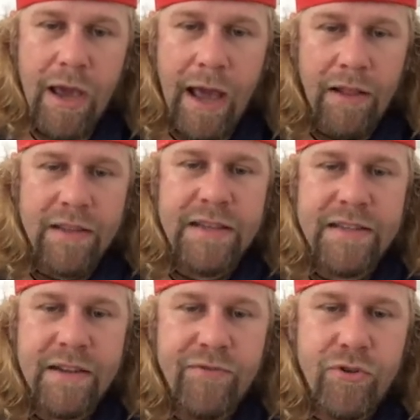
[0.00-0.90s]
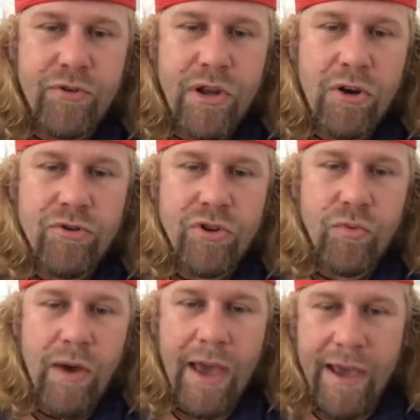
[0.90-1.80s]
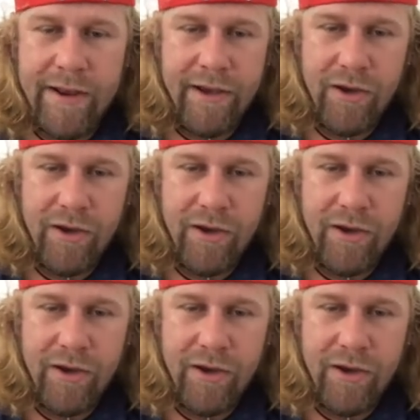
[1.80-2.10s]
At least if you know to head